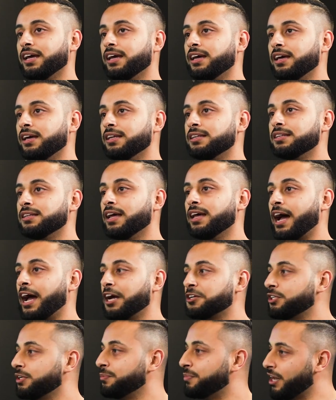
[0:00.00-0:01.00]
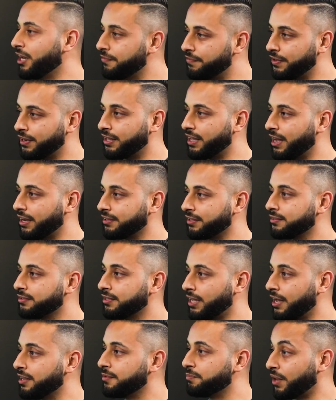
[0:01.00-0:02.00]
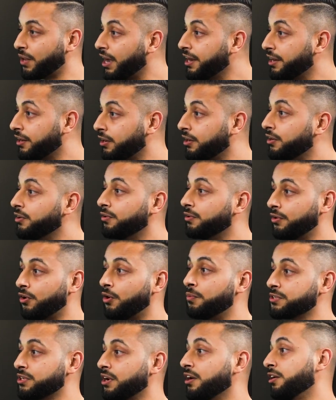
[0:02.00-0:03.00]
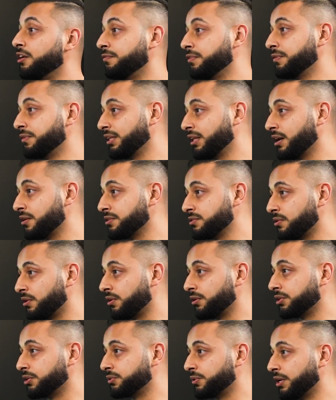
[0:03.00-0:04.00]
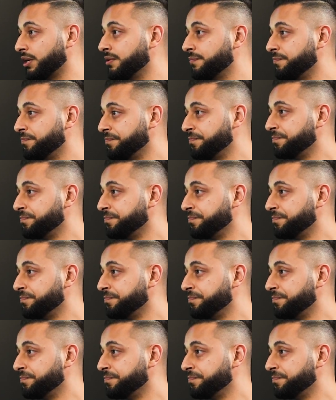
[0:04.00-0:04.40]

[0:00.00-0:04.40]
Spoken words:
it actually benefited that buyer almost $150,000, right?